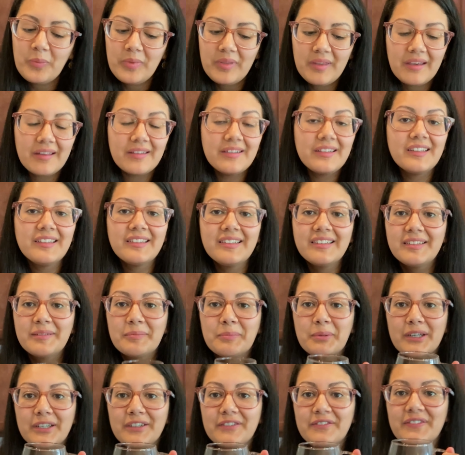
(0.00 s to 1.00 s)
This is
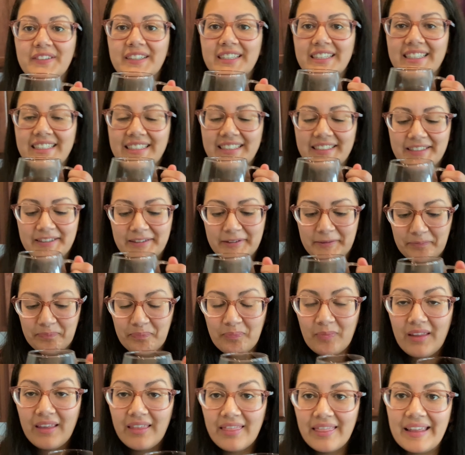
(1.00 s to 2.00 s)
perfect.
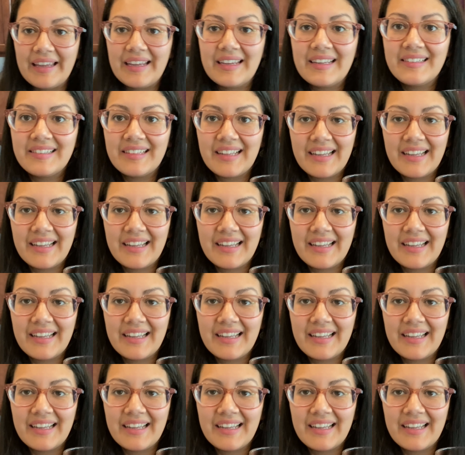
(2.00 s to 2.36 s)
This